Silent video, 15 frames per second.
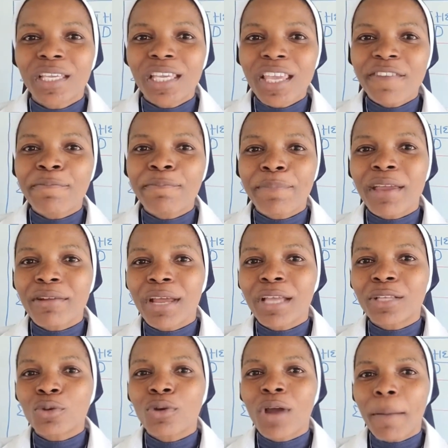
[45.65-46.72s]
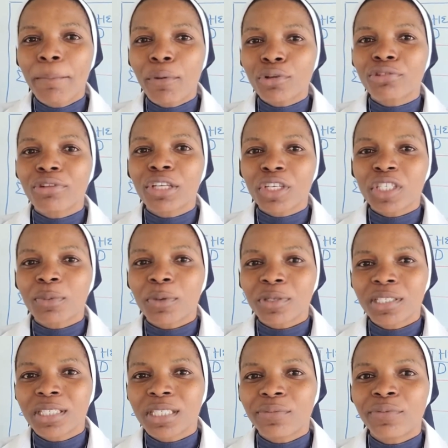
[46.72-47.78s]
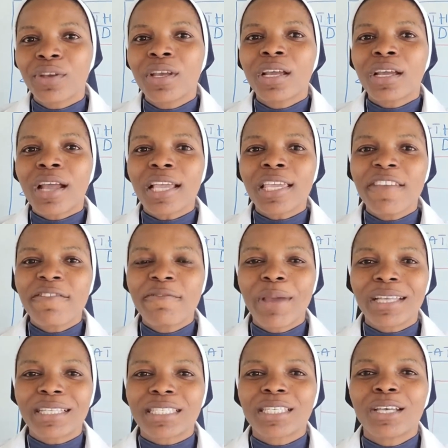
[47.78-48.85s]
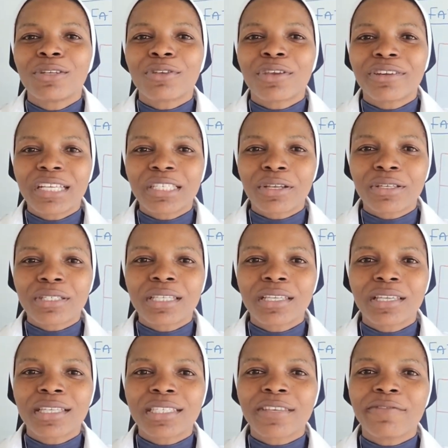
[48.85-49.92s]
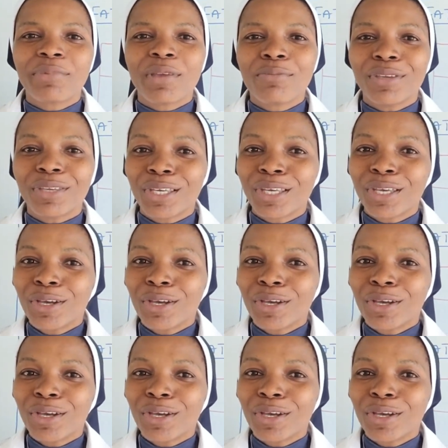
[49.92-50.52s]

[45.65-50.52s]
if parents who are both resource positive can give birth to a resource negative baby.